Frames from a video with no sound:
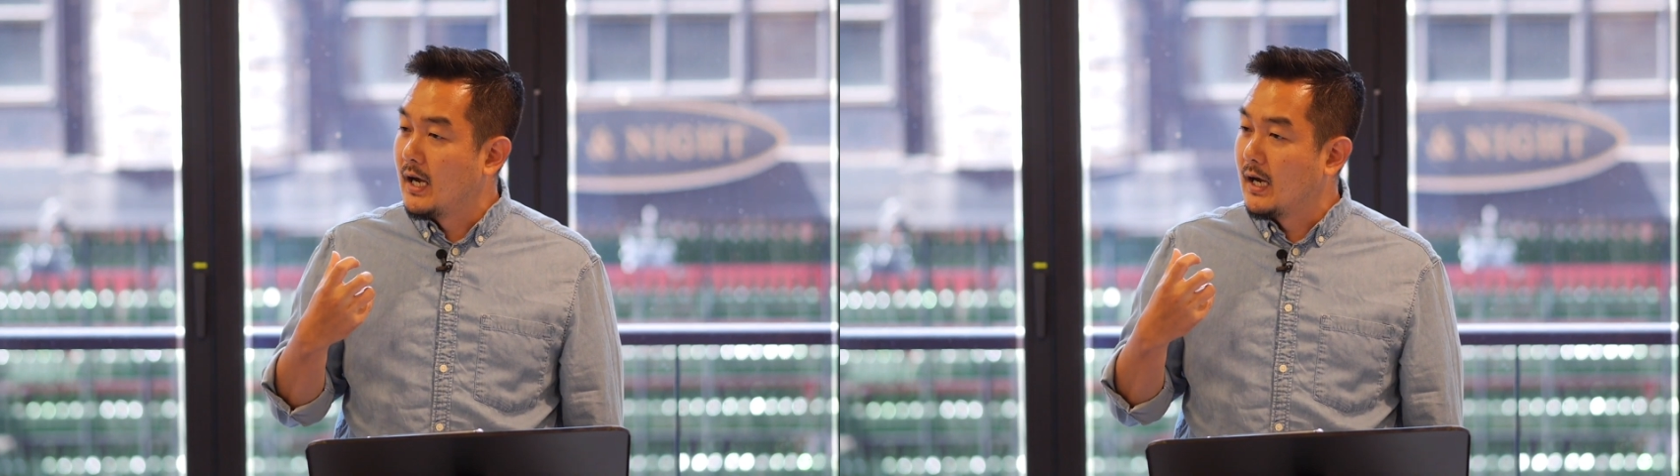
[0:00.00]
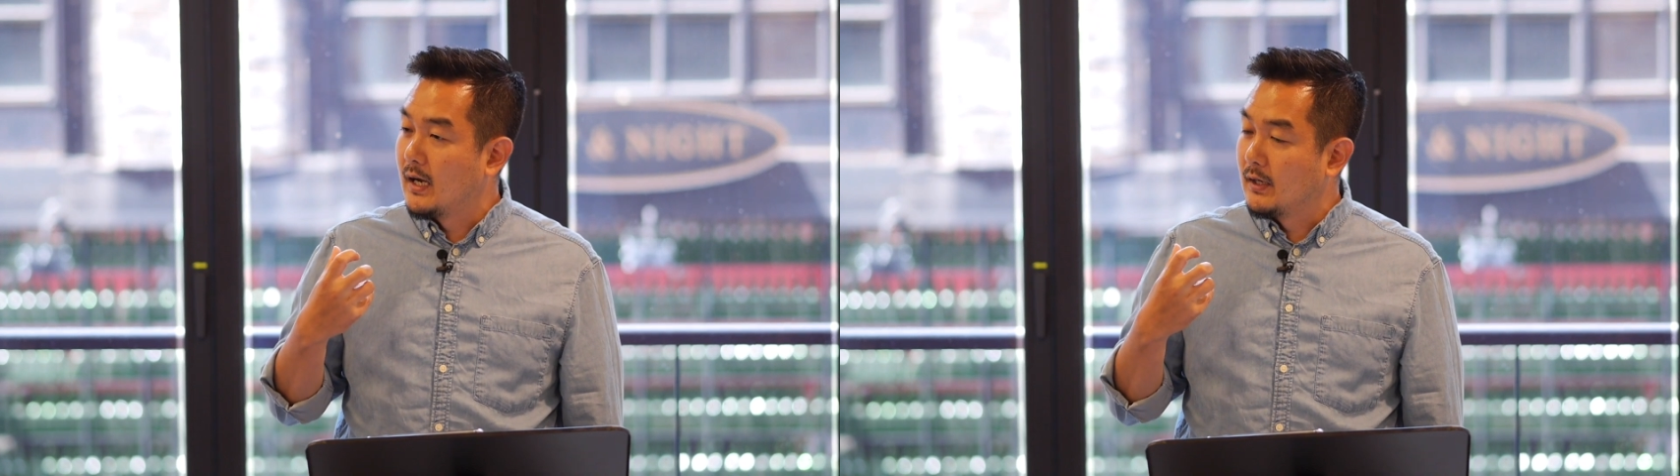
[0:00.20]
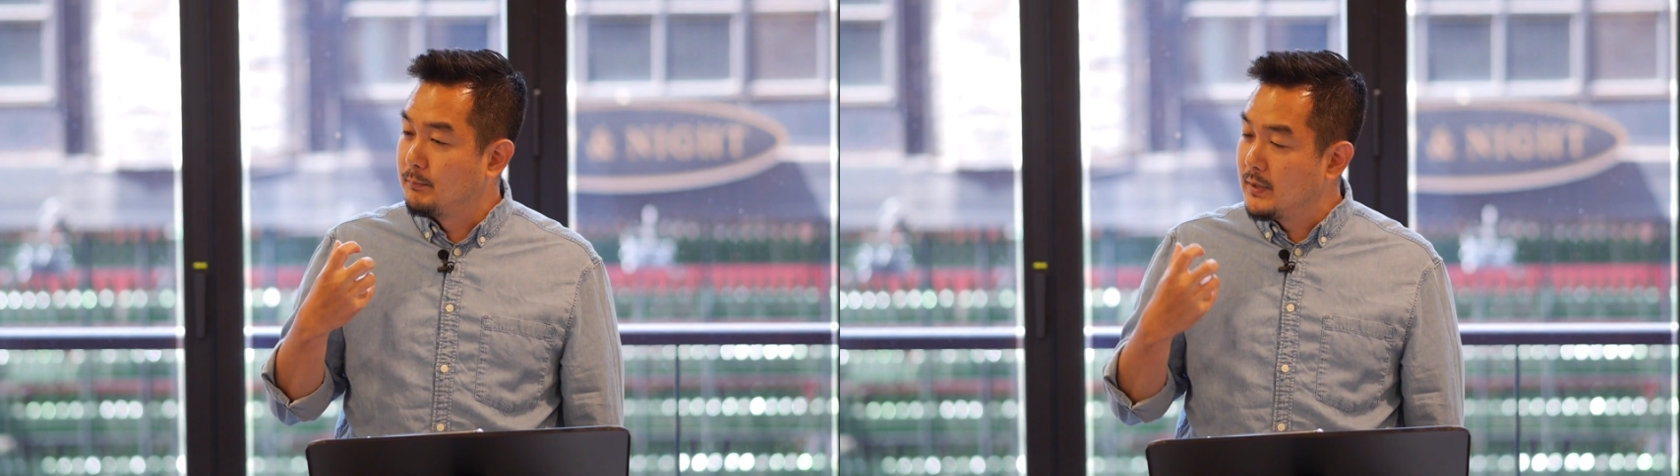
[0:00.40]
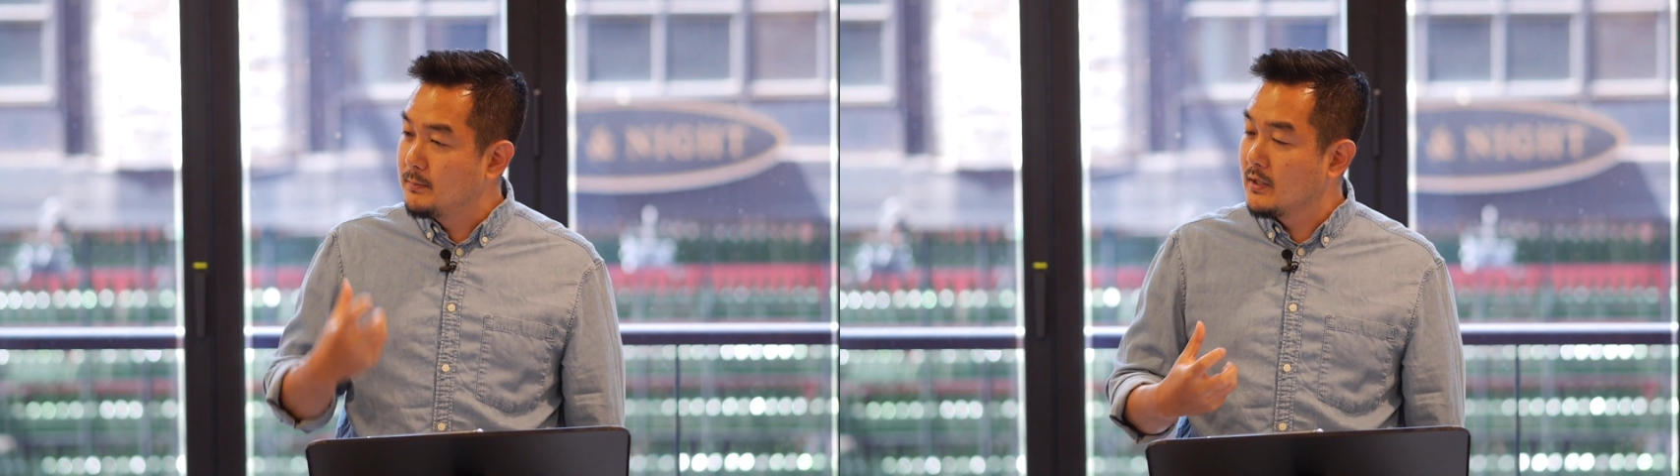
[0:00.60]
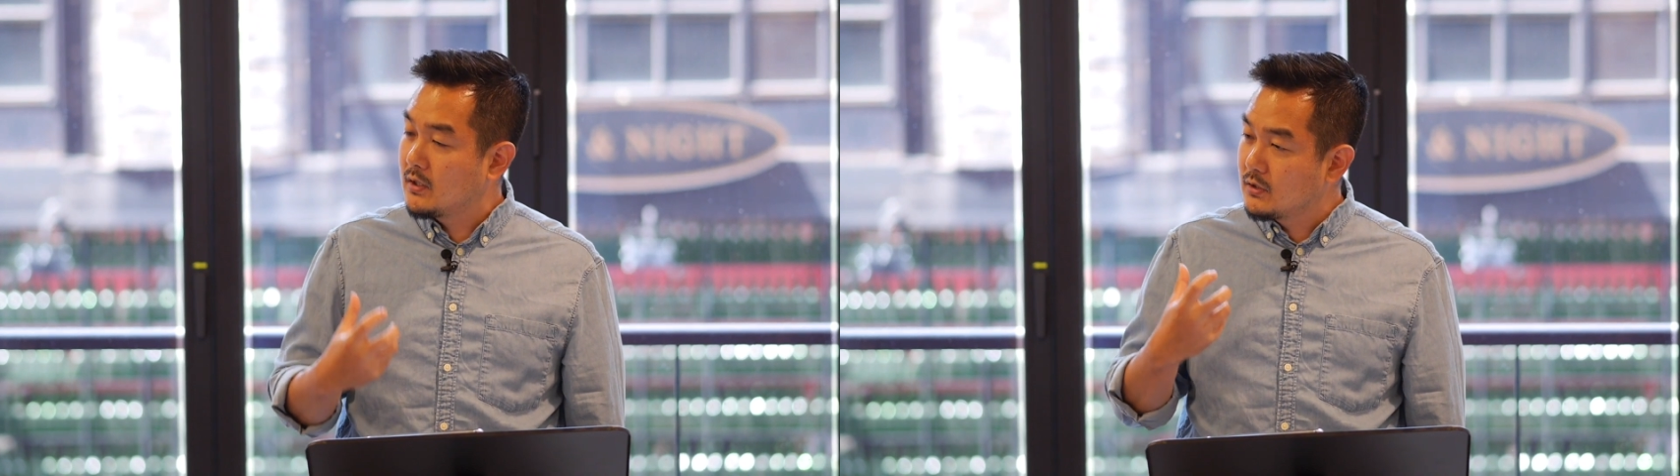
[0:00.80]

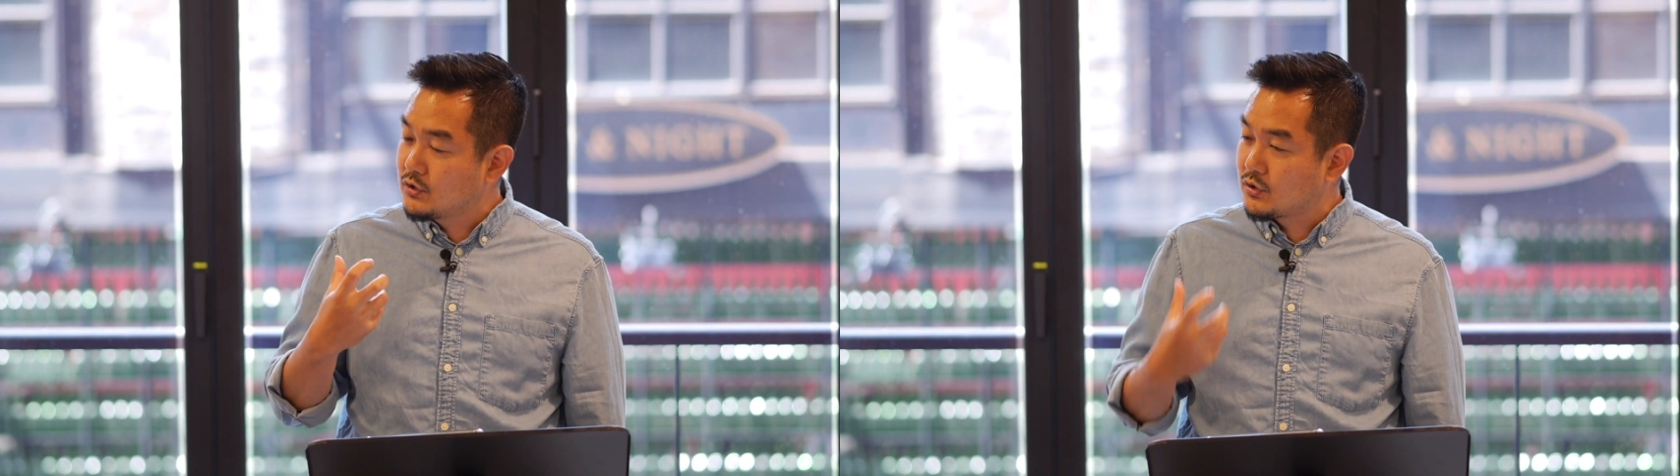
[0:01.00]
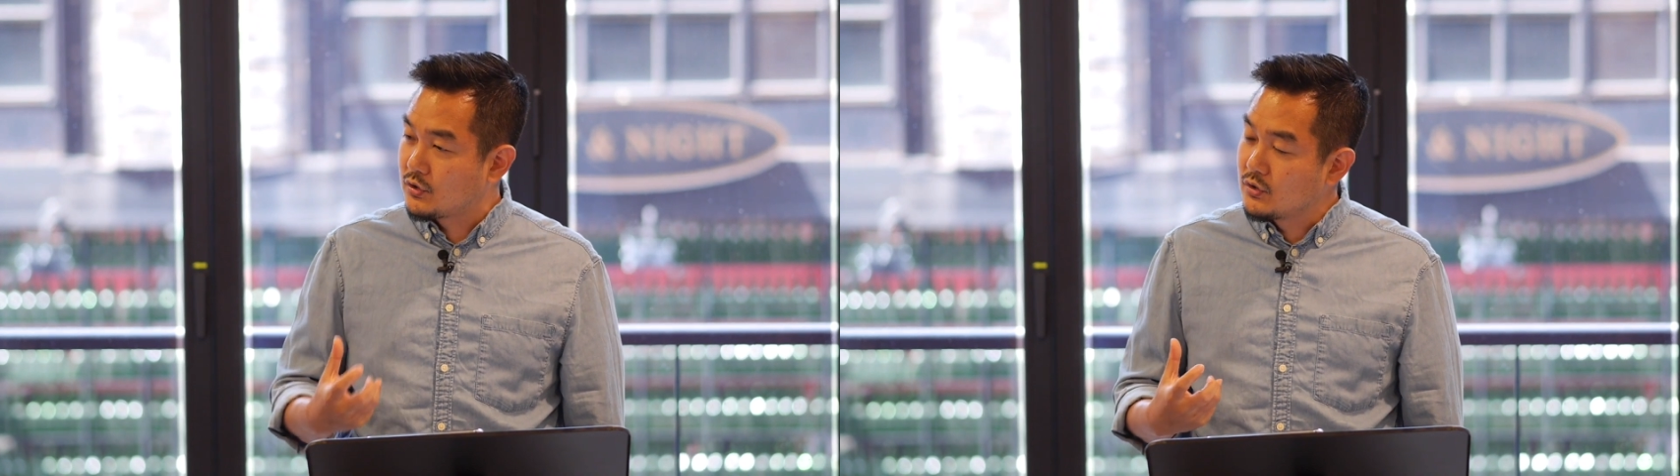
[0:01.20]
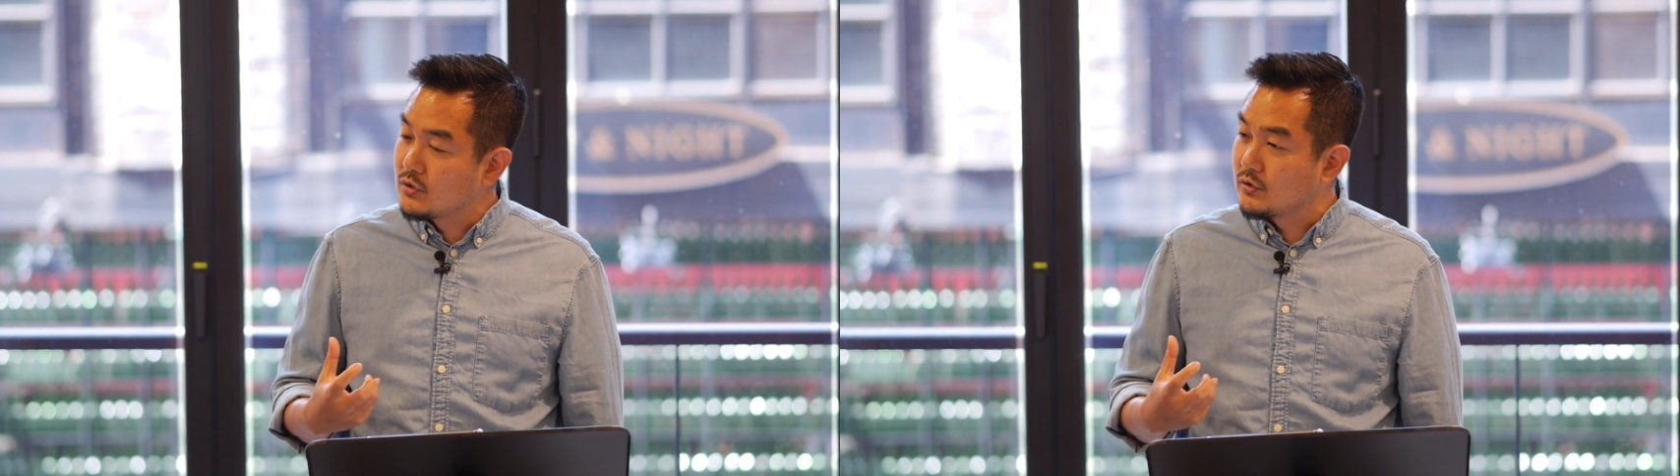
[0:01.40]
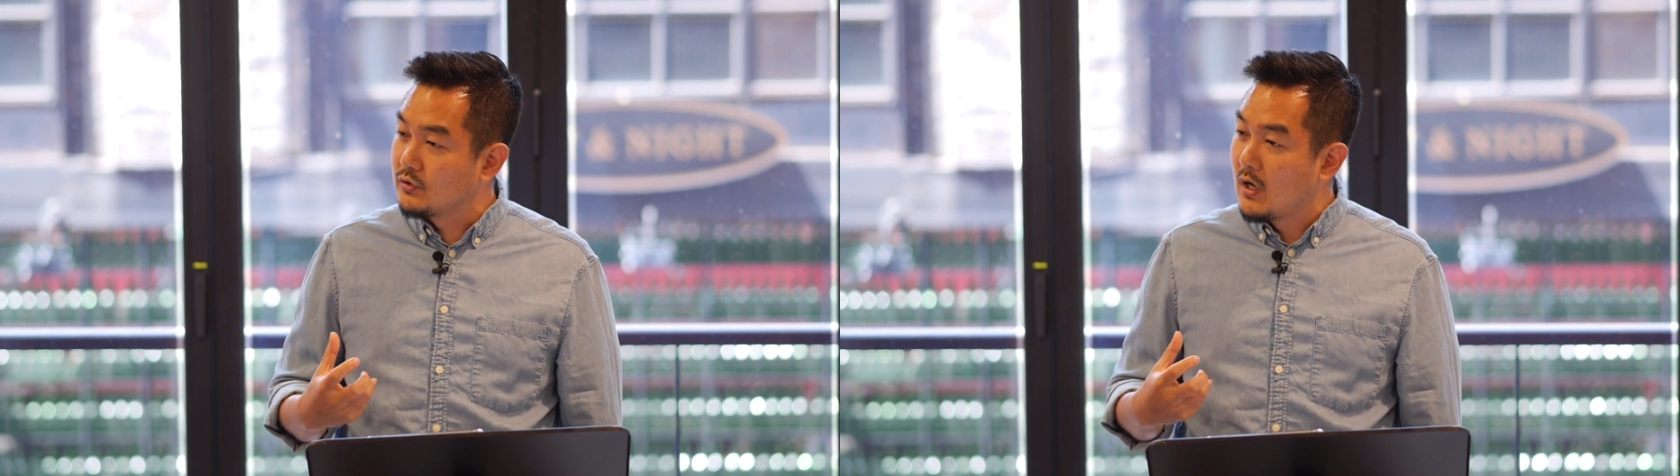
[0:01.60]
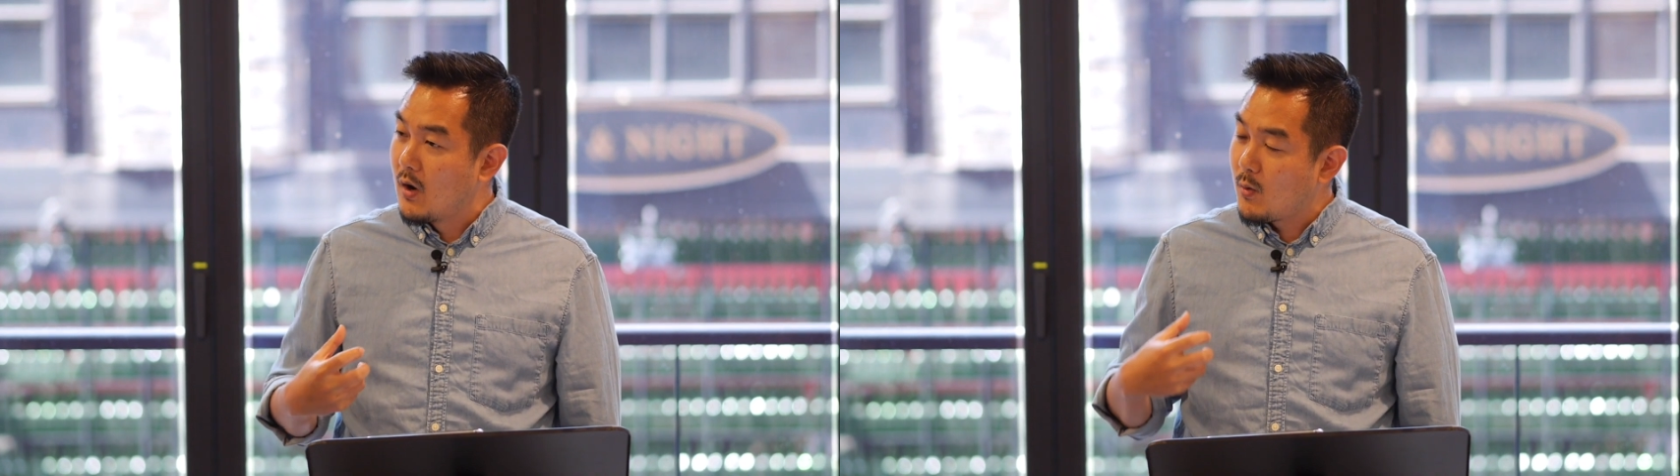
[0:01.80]
biblical truths,